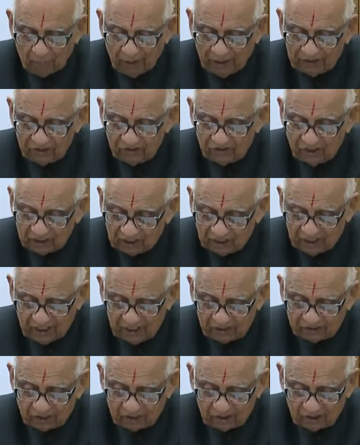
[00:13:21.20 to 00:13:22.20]
by the
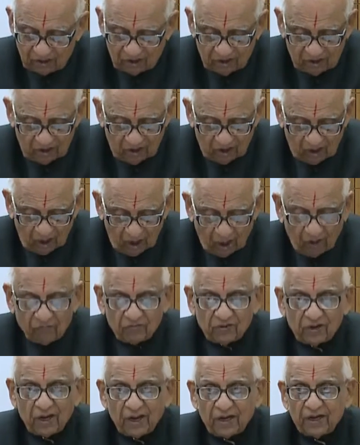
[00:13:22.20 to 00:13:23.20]
generation
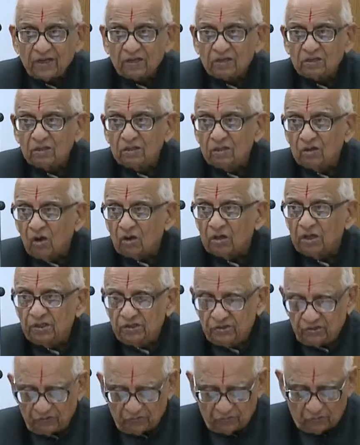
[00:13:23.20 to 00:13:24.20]
of correct
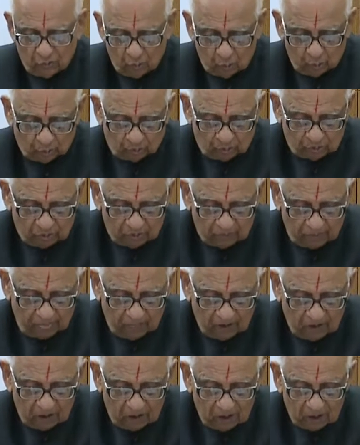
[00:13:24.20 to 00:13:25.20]
knowledge of truth.
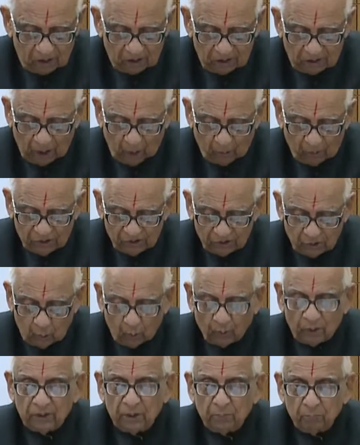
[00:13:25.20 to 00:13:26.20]
Doubt is the
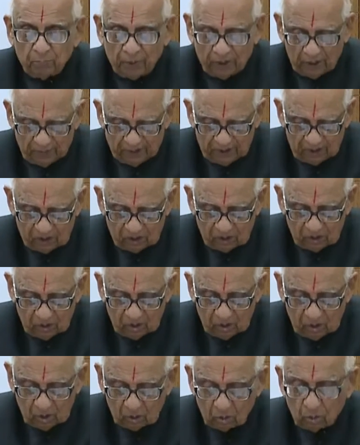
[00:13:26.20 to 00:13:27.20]
one impediment
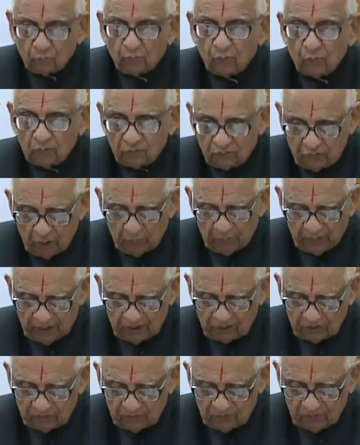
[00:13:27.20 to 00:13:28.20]
to
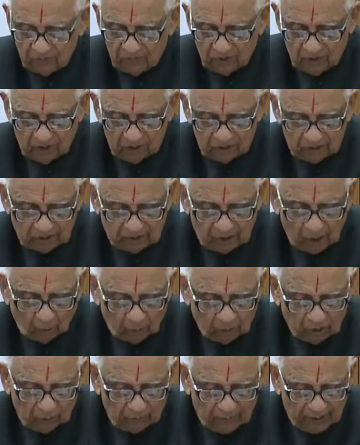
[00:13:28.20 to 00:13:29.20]
fulfillment. The
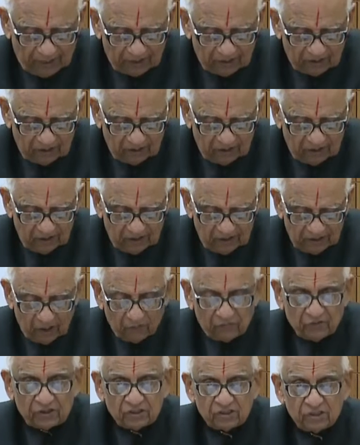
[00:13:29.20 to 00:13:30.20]
doubting man
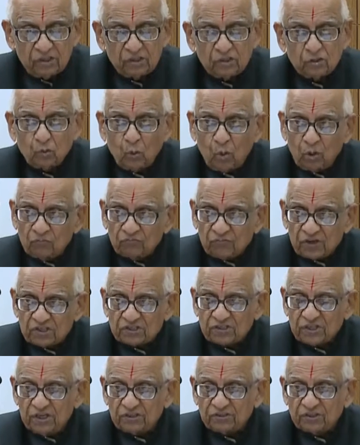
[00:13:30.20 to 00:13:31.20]
affects his own
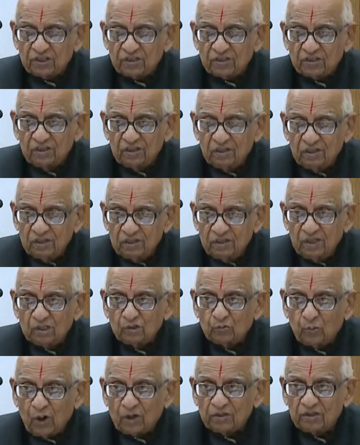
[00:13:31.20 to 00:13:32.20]
frustration,
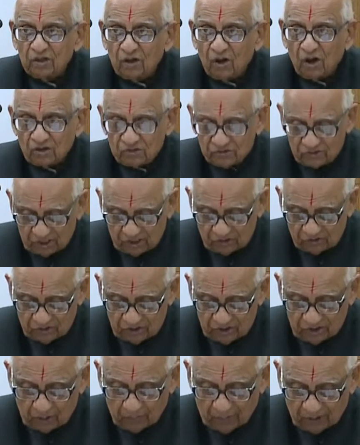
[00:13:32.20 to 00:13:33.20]
is what the Lord
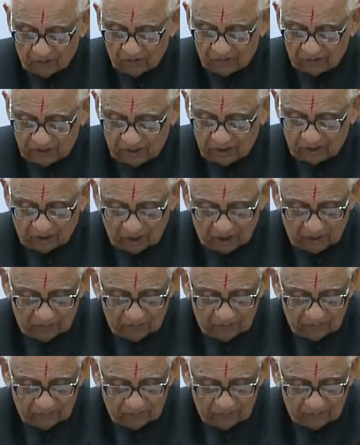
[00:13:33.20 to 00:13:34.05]
says in the Bhagavad Gita.